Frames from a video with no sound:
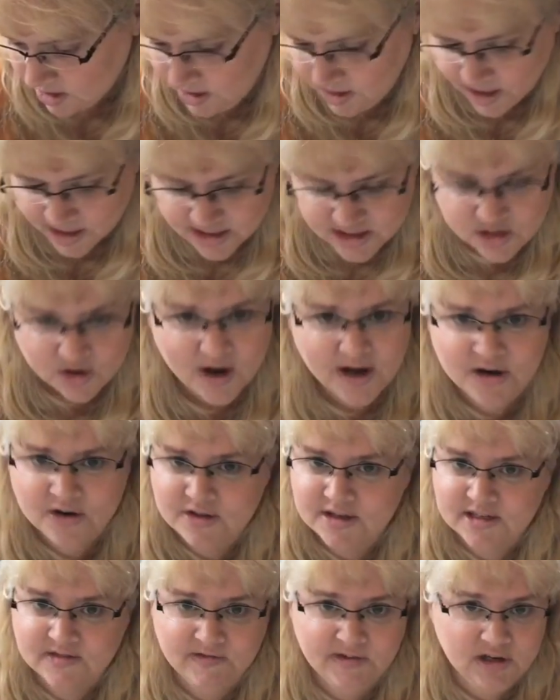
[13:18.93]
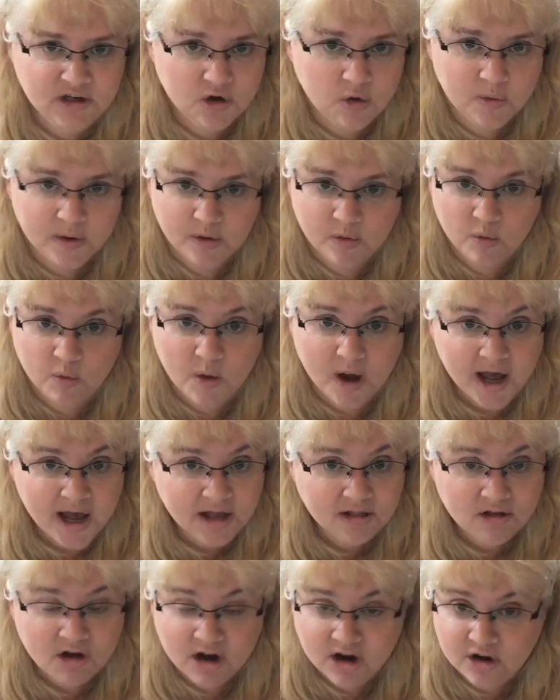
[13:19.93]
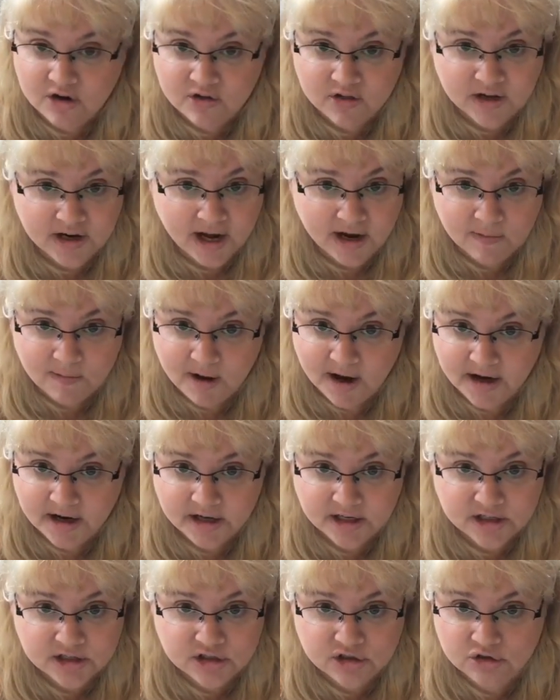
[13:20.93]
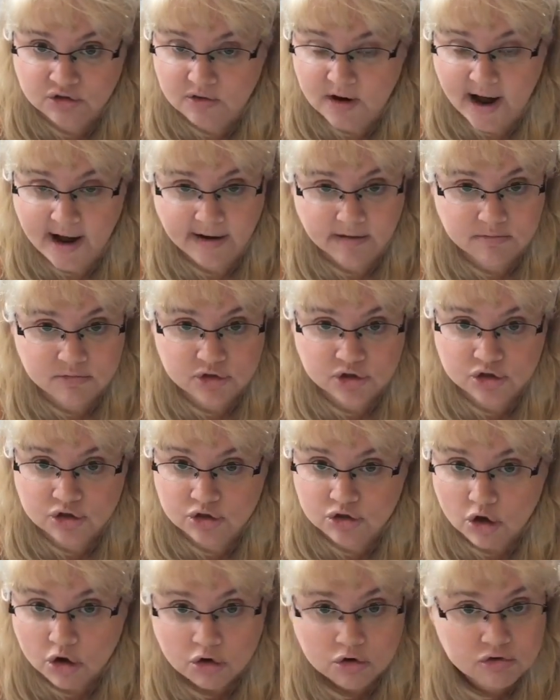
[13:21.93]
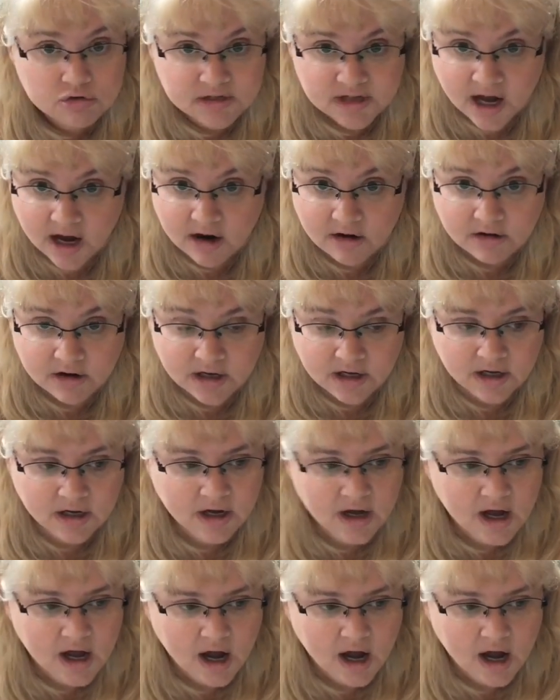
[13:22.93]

yeah, so this video went way longer than I wanted it to. I'm so sorry.